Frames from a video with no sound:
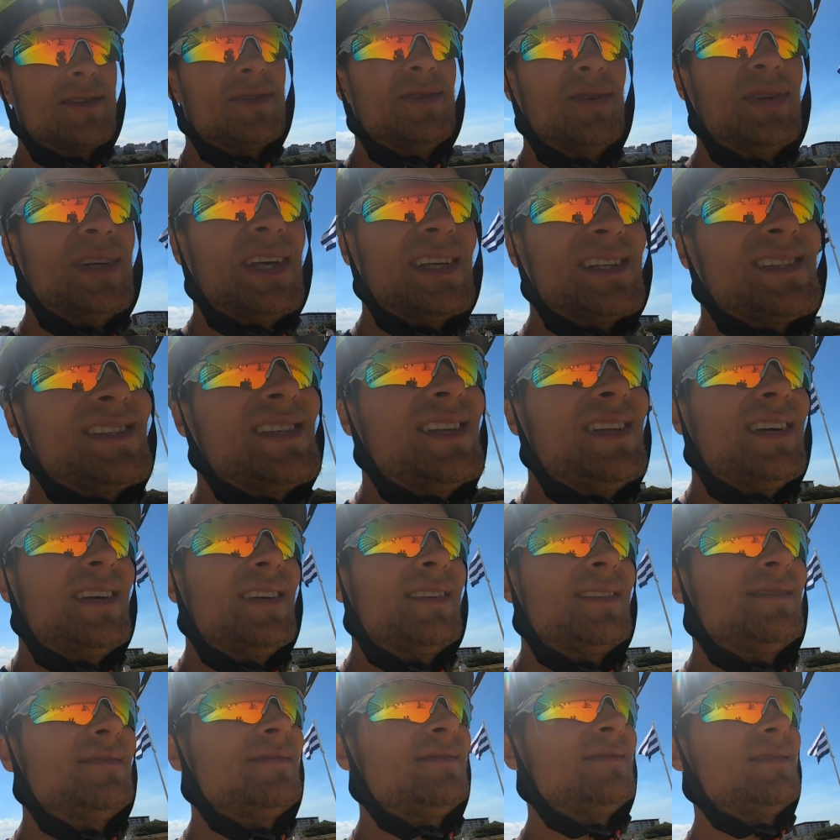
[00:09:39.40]
I saw yesterday.
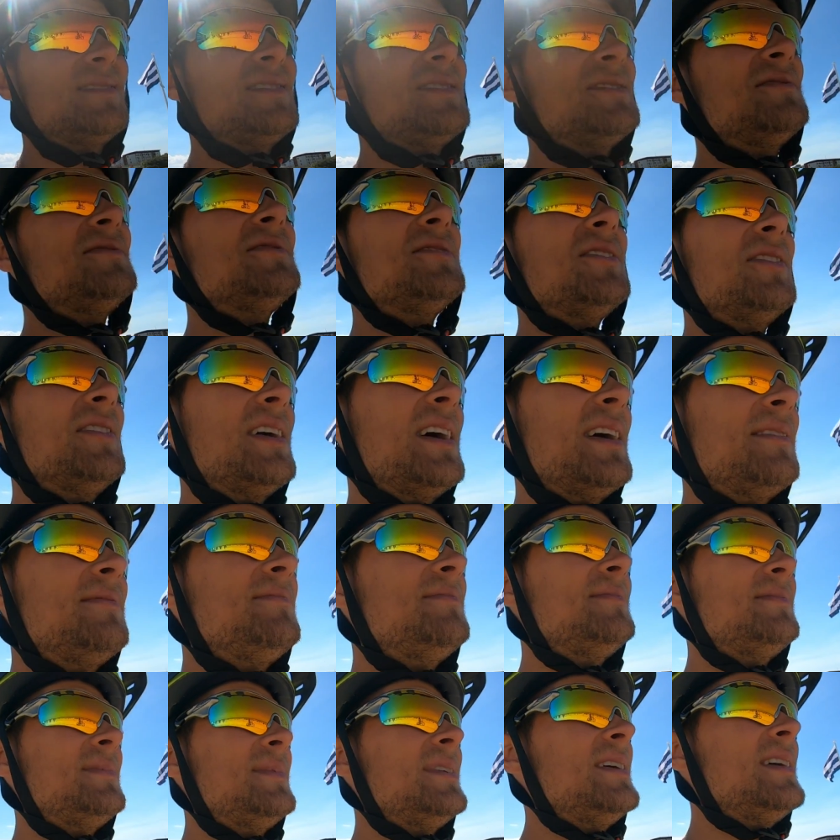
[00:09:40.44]
So yeah,
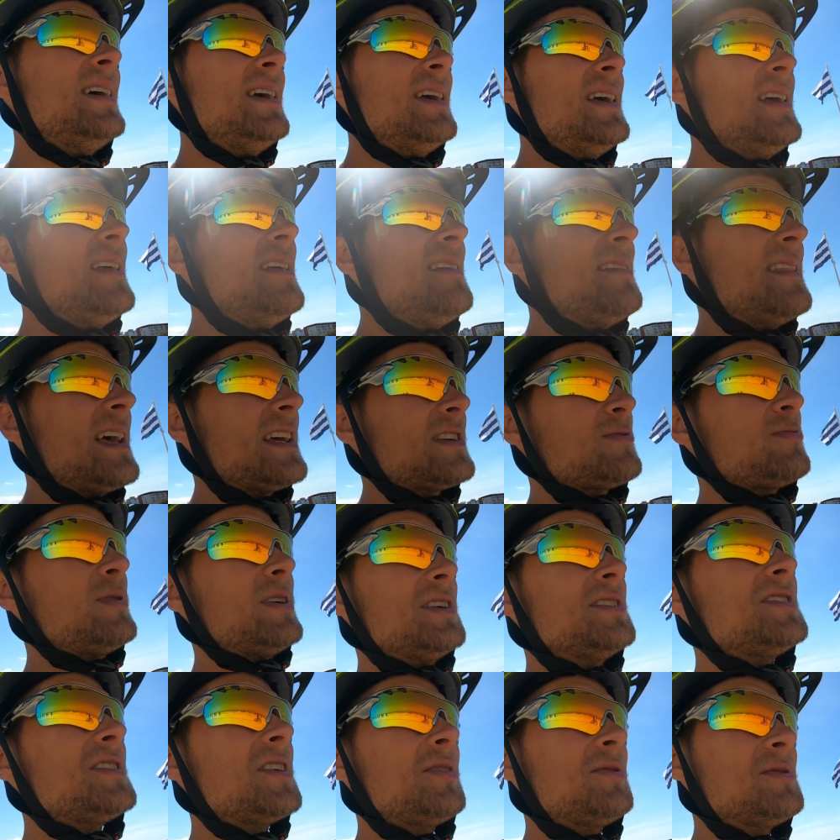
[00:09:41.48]
that's why
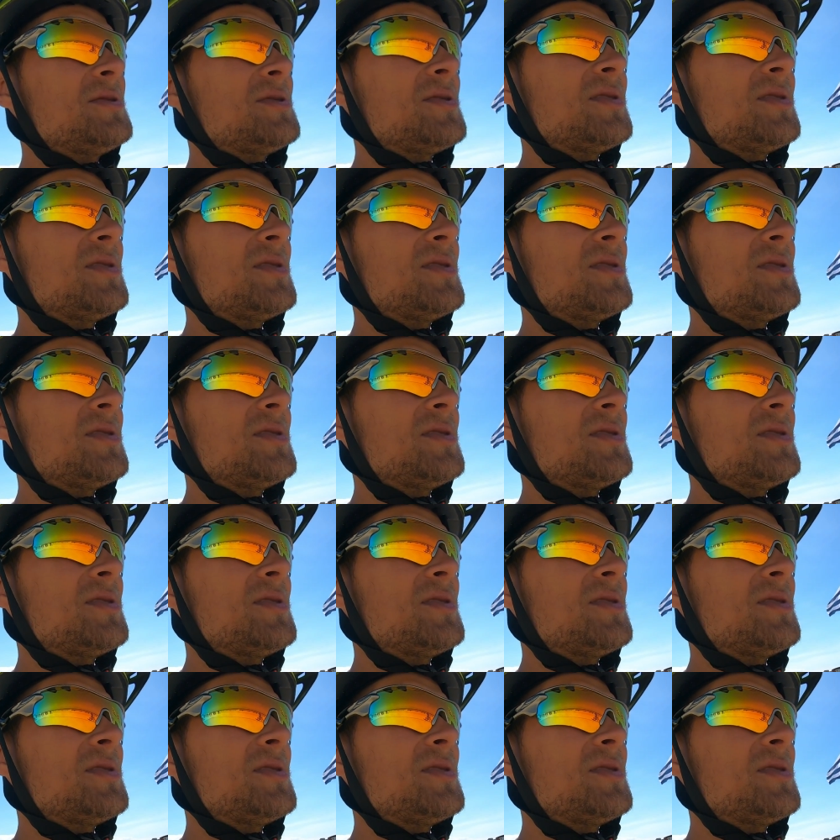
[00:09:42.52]
I chose